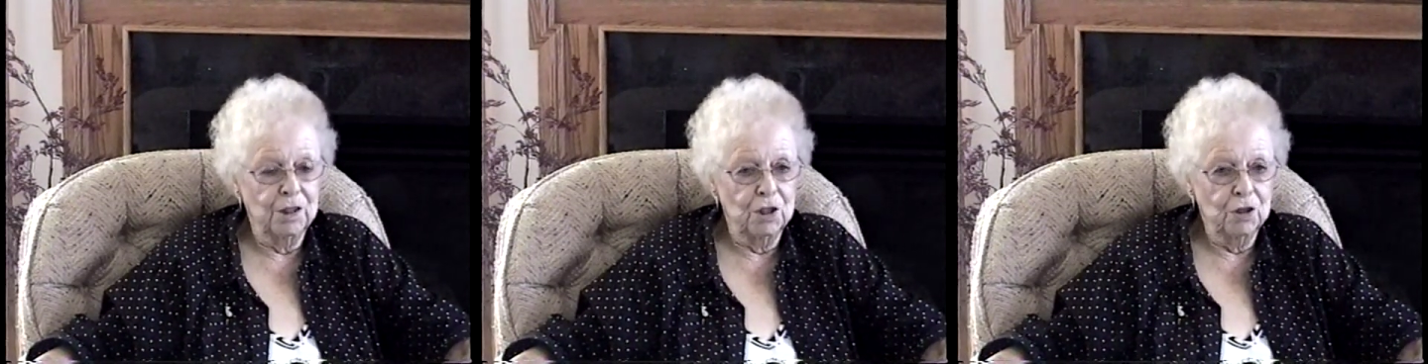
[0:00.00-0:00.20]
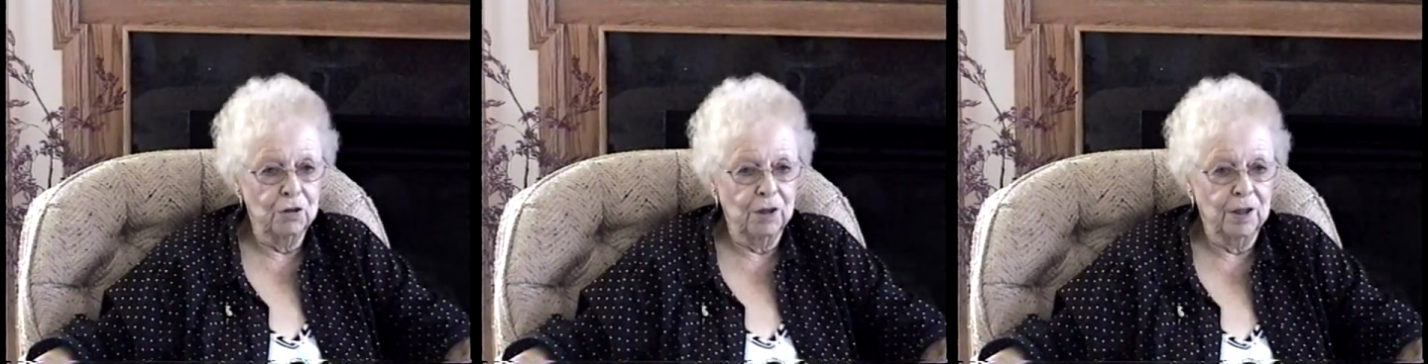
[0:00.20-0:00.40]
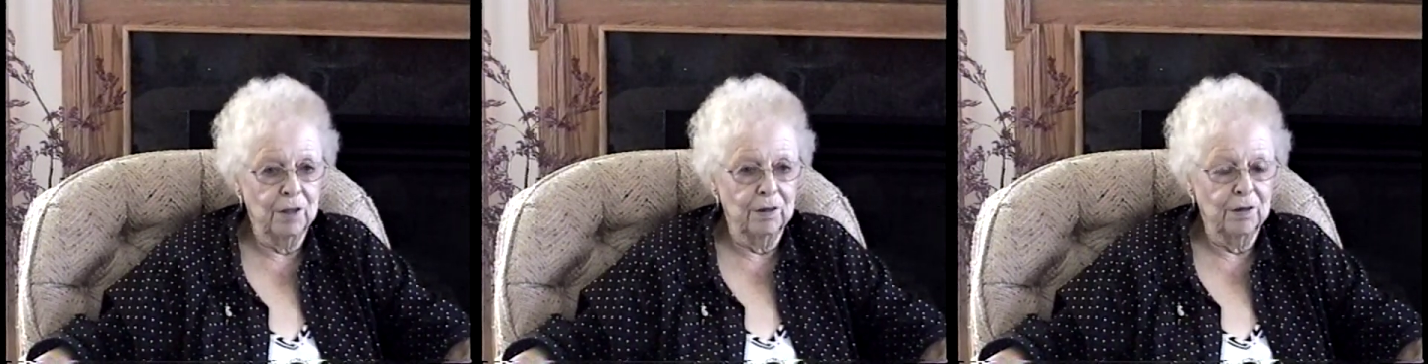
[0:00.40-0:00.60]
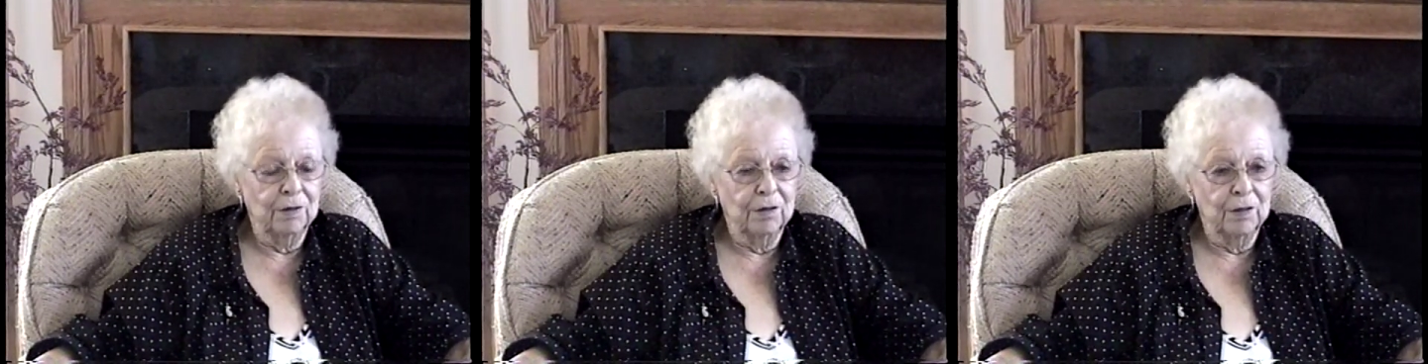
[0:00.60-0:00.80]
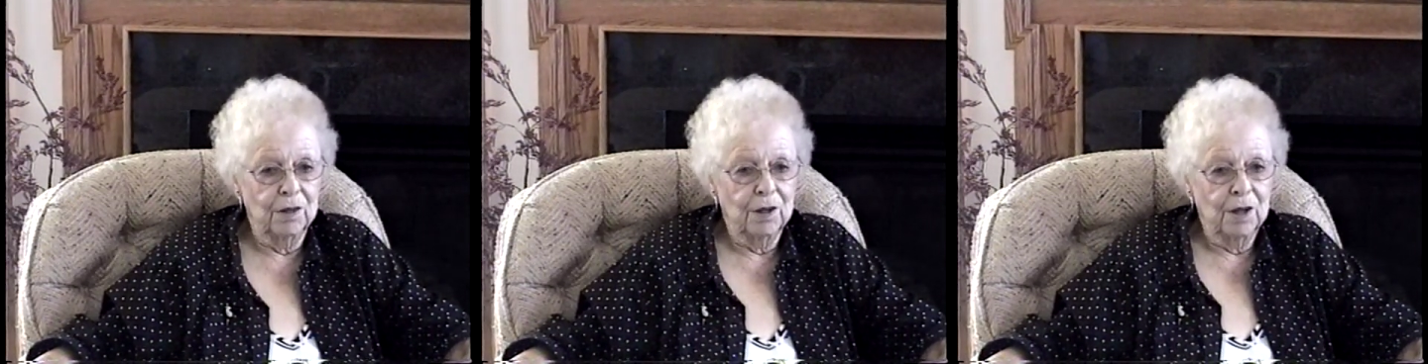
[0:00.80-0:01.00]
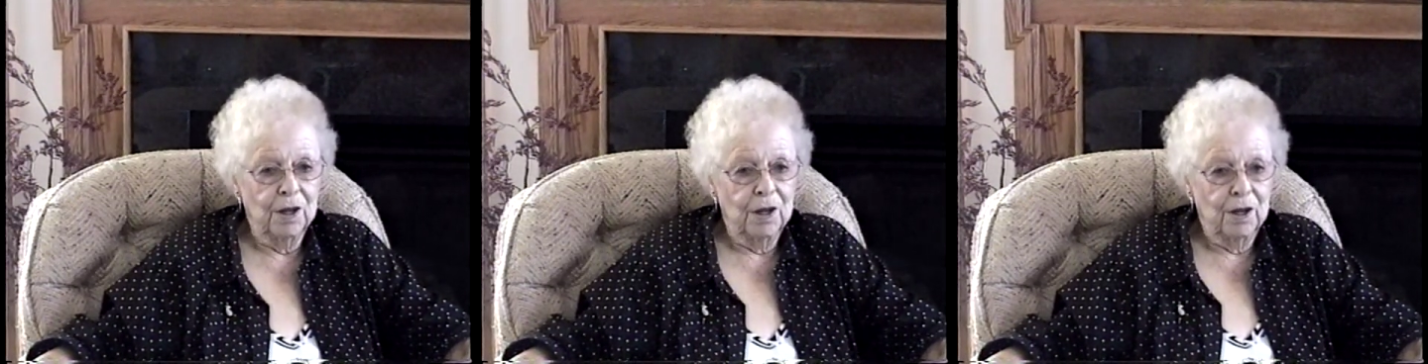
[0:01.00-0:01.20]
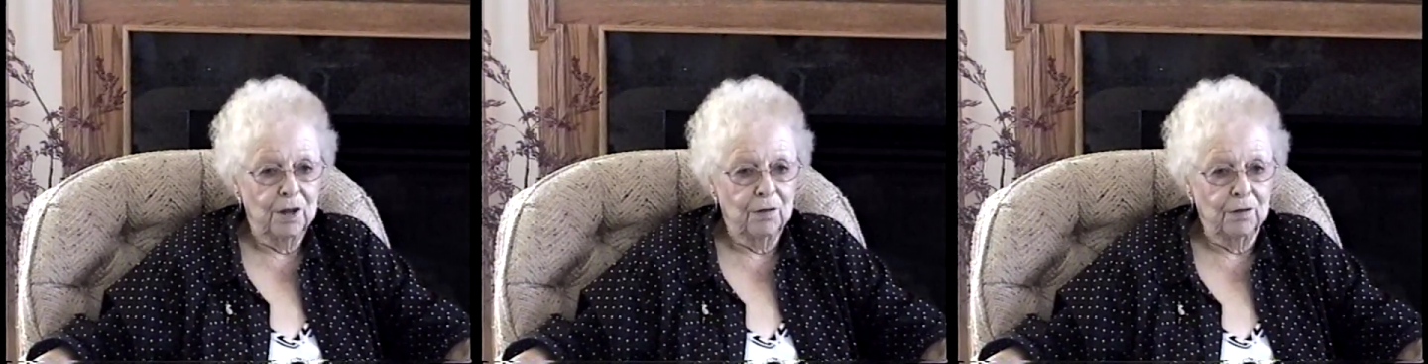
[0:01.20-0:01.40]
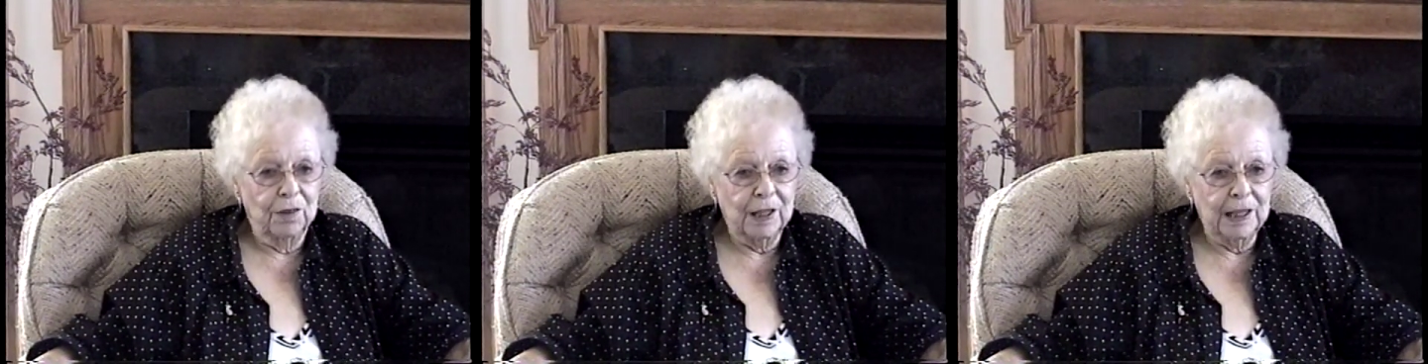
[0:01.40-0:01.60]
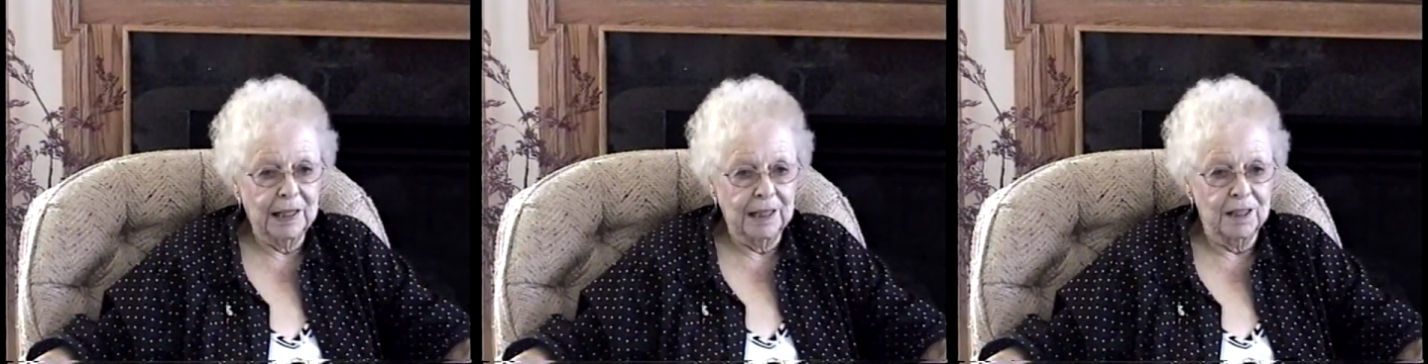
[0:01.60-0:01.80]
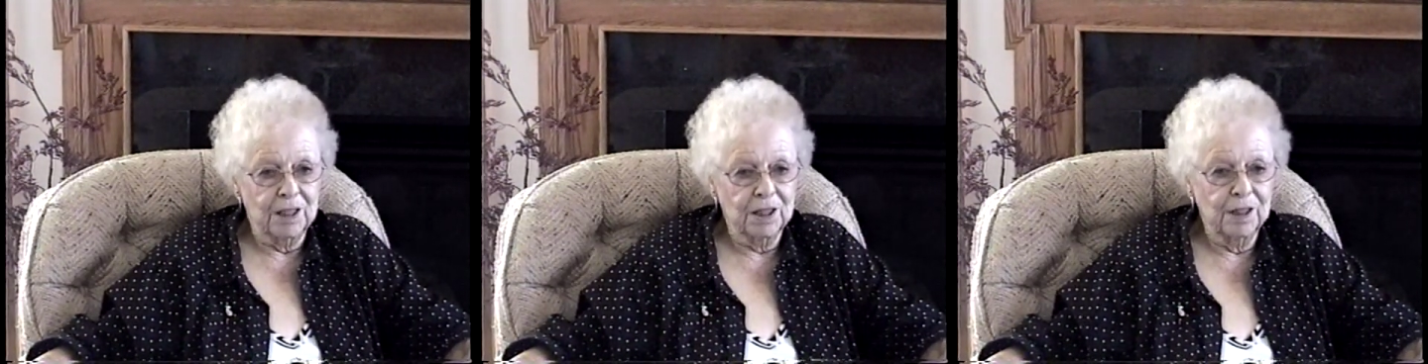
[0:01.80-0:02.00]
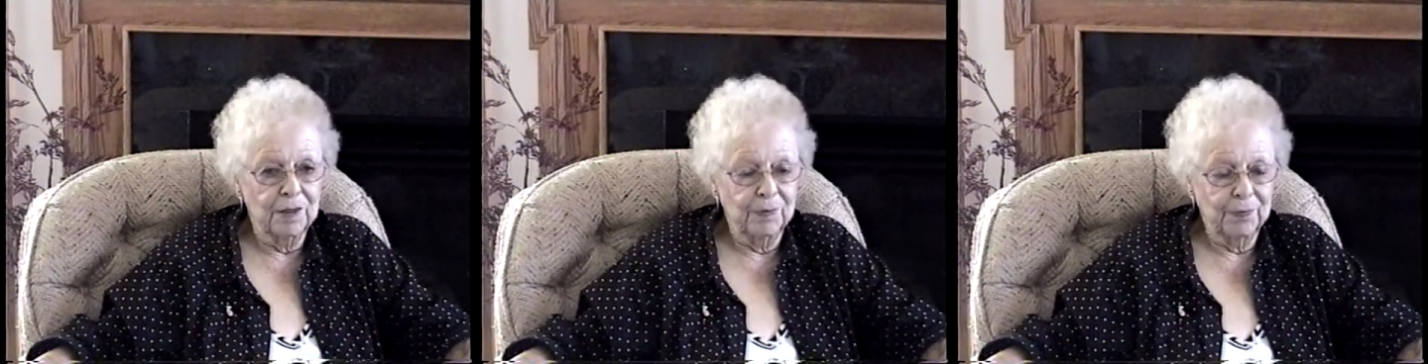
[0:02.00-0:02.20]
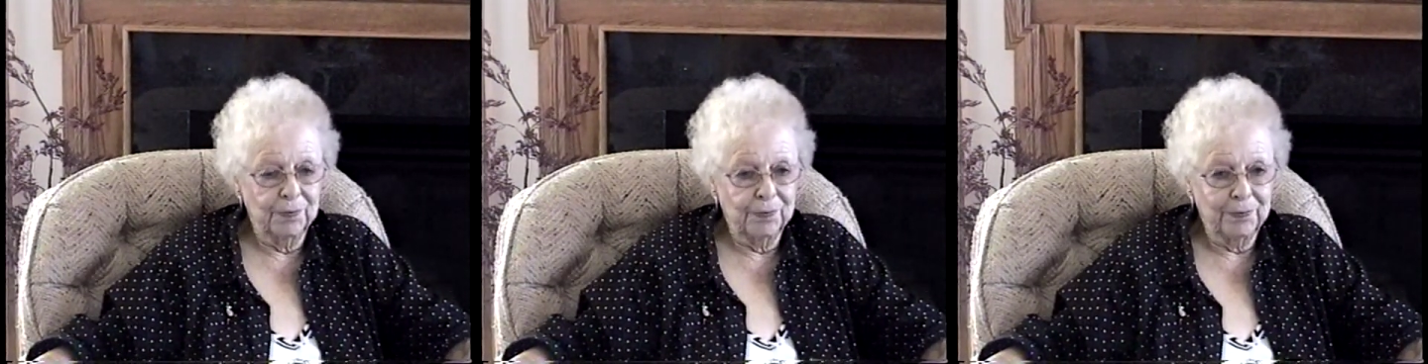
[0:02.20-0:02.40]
enjoyed a vacation.